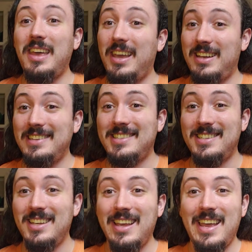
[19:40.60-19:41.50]

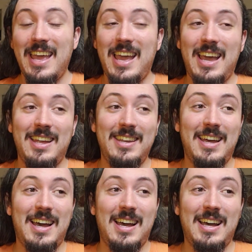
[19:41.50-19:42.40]
things. And
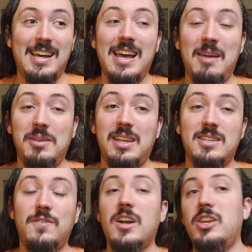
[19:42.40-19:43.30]
uh, I mean,
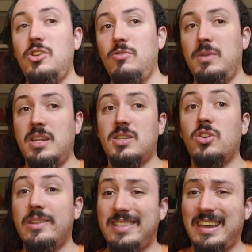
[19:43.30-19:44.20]
it's very human. It's a
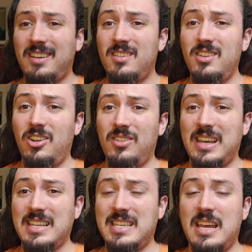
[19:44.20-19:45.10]
good thing, you know.
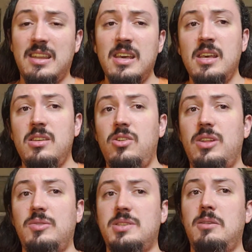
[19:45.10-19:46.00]
Like I said, you know
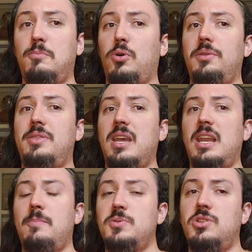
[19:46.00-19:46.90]
that was an important thing
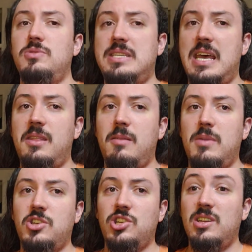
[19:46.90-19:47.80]
in episode 10 they
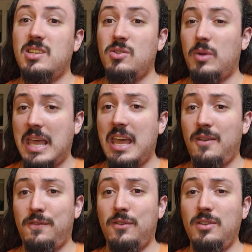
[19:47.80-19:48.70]
mentioned it's
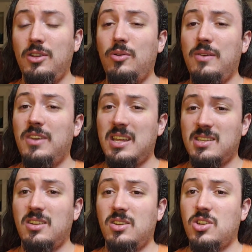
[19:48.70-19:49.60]
okay for you know even
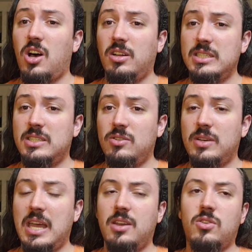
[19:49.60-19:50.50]
as an adult it's
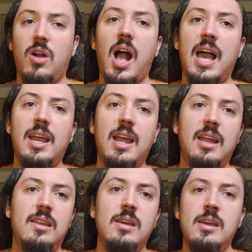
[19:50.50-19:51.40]
okay to cry
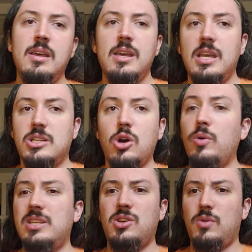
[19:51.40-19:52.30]
and it's
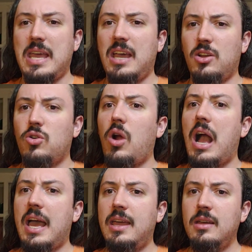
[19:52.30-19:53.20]
always okay to
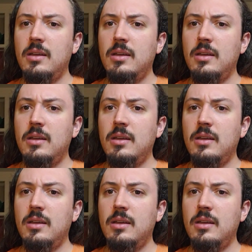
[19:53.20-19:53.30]
cry